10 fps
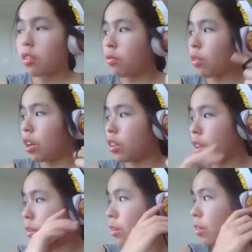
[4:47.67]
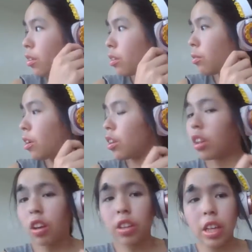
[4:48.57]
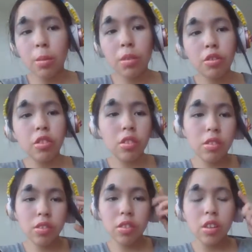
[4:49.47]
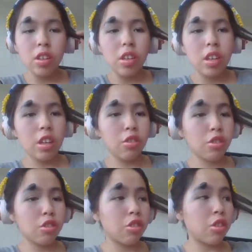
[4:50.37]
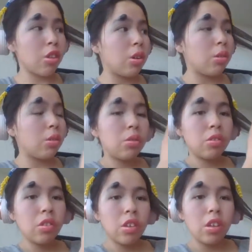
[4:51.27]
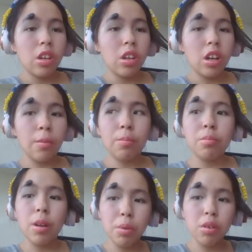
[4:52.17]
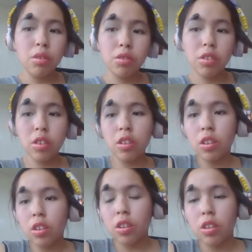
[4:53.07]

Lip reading: Well, on the images, it shows a person,